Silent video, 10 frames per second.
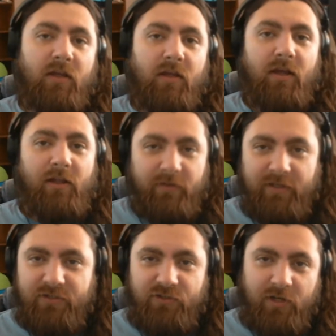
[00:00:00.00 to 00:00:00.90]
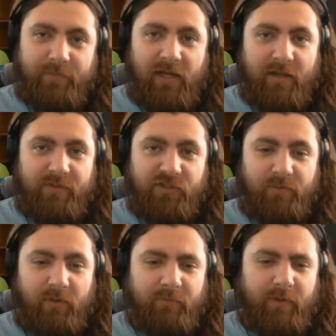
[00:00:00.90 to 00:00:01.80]
Hello, ladies and gentlemen. I'm Mr.
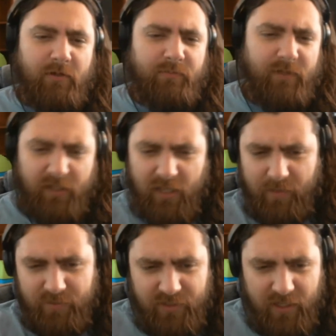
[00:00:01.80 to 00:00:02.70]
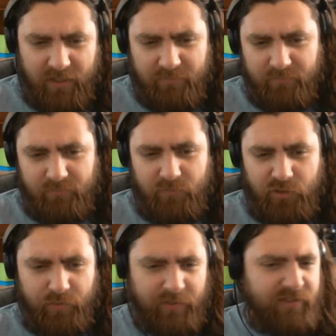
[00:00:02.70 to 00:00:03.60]
Blubberbutter. My camera's not
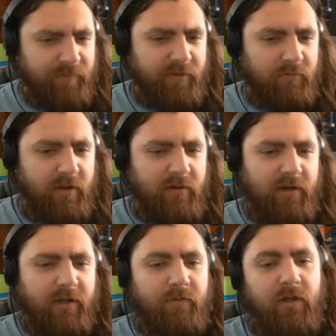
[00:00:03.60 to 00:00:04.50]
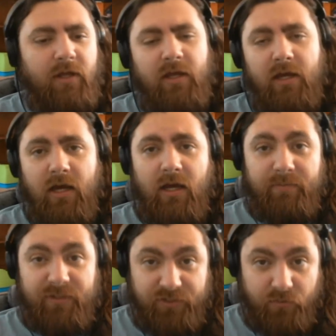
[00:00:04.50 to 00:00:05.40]
doing something right now.
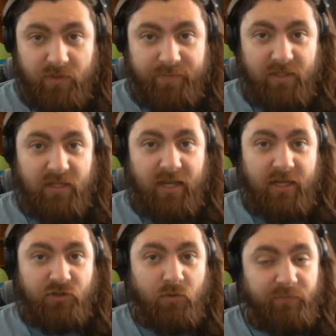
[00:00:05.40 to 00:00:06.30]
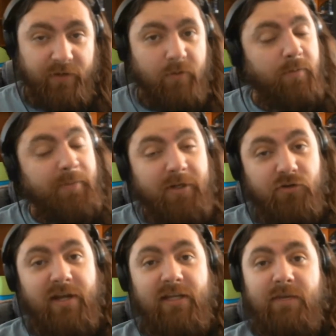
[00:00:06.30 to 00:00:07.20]
This is going to be a short video, or I'm going to
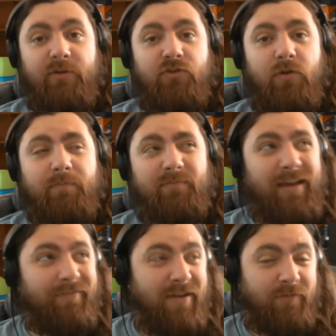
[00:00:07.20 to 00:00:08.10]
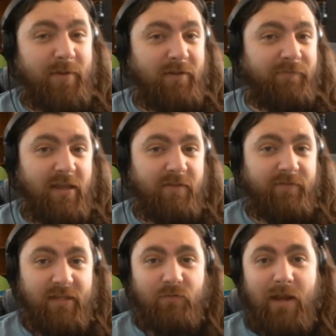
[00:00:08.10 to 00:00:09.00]
try to keep it short. I've never been a fan
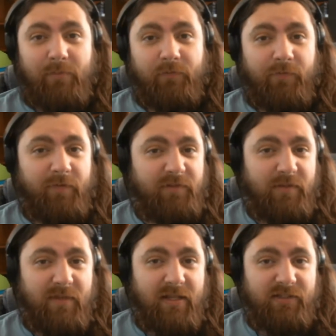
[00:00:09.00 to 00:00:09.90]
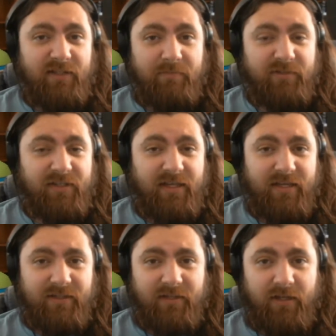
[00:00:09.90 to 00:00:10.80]
of the ramble for 15 minutes aimlessly
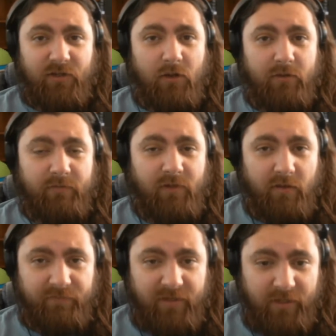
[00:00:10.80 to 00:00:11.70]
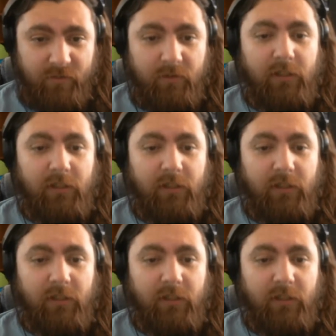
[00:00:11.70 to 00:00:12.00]
and call it a vlog video,